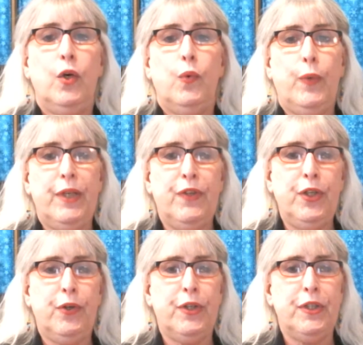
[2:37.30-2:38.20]
With the
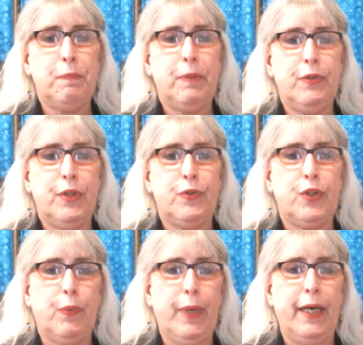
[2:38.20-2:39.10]
Uranus-Pluto
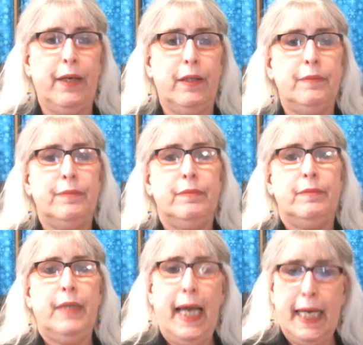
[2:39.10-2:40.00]
square
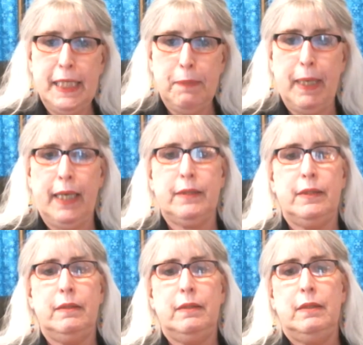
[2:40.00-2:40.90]
aspect
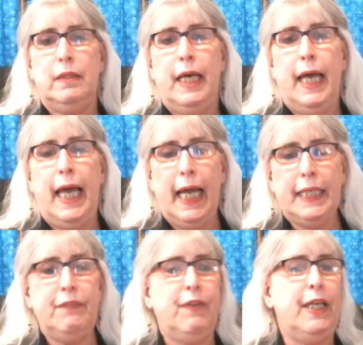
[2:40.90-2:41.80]

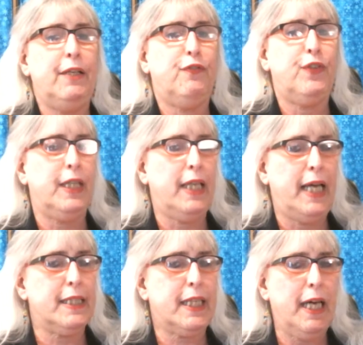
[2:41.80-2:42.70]
activated for the
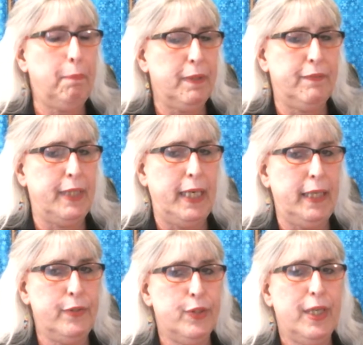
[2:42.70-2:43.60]
last couple of
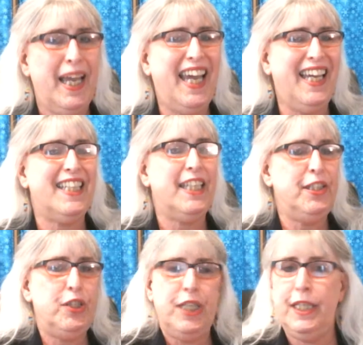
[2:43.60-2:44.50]
days and
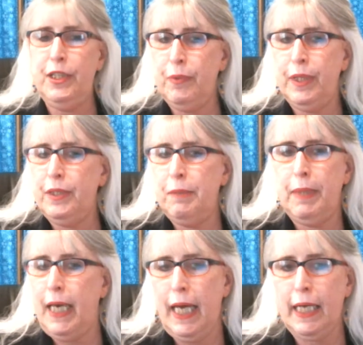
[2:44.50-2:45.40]
continuing to
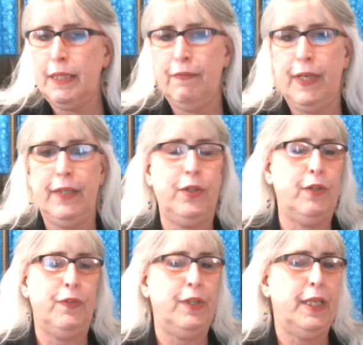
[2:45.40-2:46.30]
be activated
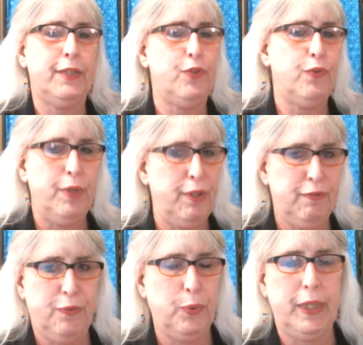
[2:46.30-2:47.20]
over the next 3 or
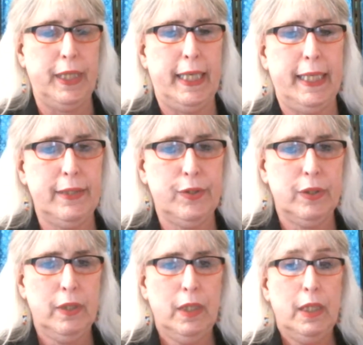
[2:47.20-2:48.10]
4 days,
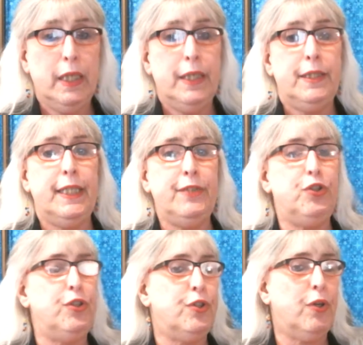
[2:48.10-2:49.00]

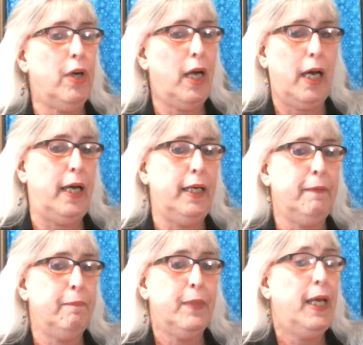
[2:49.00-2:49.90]
tensions are high
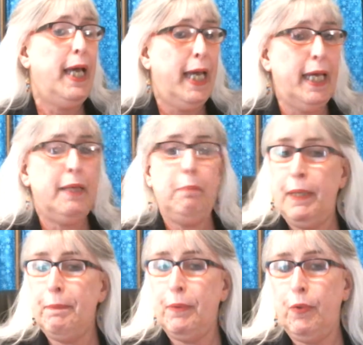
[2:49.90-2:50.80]
and
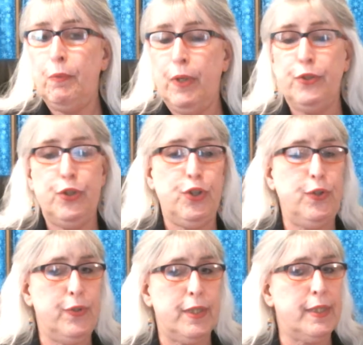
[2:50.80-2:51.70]
people will want to
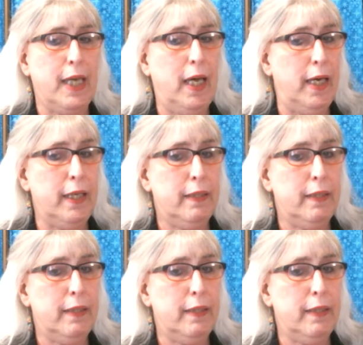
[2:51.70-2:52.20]
choose a side.